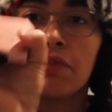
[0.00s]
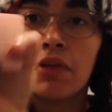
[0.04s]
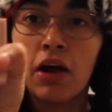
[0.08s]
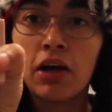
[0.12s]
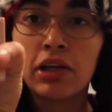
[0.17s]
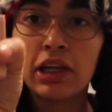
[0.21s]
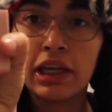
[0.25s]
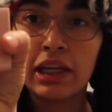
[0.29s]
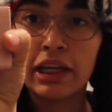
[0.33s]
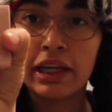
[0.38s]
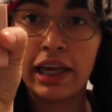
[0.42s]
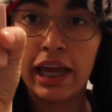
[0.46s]

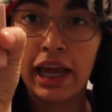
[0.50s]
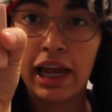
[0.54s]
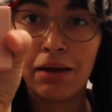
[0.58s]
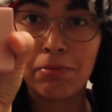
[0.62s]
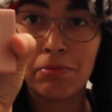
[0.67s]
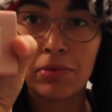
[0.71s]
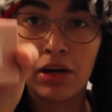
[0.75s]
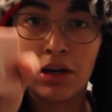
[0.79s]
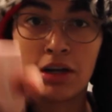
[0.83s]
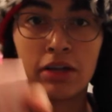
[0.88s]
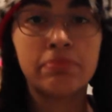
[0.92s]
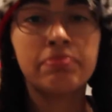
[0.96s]
vlogging
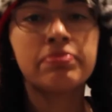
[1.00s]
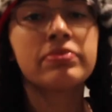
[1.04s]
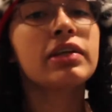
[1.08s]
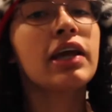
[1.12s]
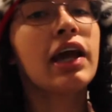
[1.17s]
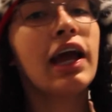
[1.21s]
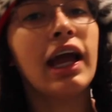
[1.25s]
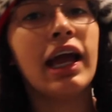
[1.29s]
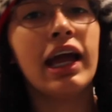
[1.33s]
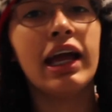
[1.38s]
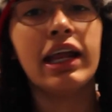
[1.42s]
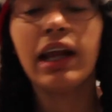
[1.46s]
camera,
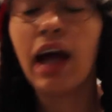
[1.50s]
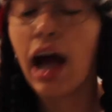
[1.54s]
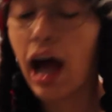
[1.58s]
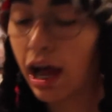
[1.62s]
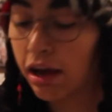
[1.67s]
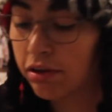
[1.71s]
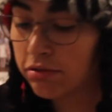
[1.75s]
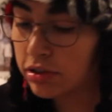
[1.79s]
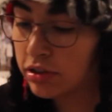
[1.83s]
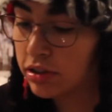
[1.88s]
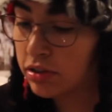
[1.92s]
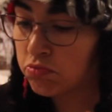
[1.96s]
and
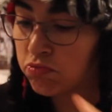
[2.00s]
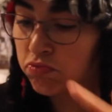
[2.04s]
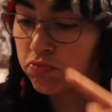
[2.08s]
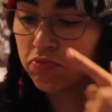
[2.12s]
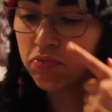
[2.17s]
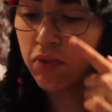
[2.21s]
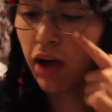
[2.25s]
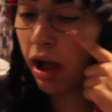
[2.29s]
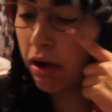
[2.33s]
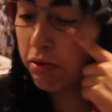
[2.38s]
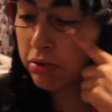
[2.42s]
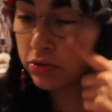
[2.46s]
I was
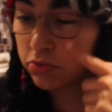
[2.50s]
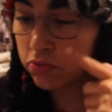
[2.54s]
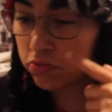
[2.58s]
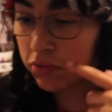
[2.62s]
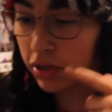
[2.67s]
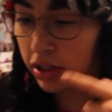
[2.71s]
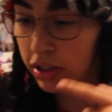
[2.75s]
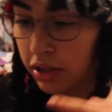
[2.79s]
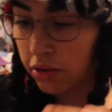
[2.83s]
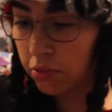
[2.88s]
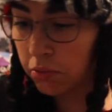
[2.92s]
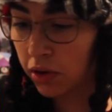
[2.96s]
I was
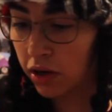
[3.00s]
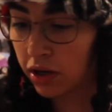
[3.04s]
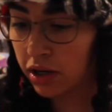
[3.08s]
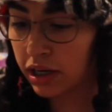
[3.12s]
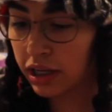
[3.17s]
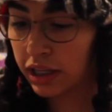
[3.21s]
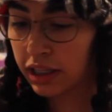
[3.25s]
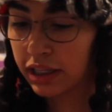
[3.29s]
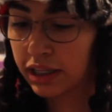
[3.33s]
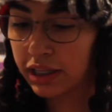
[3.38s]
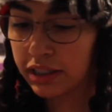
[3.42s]
really wanting